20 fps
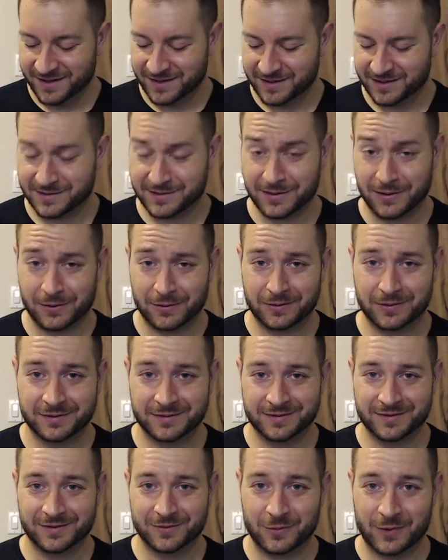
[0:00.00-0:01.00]
that don't,
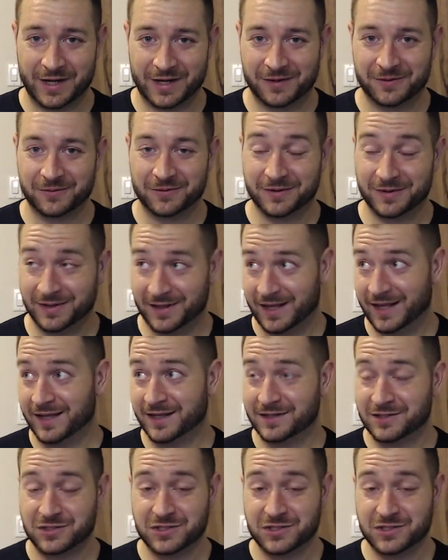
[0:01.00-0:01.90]
when it, like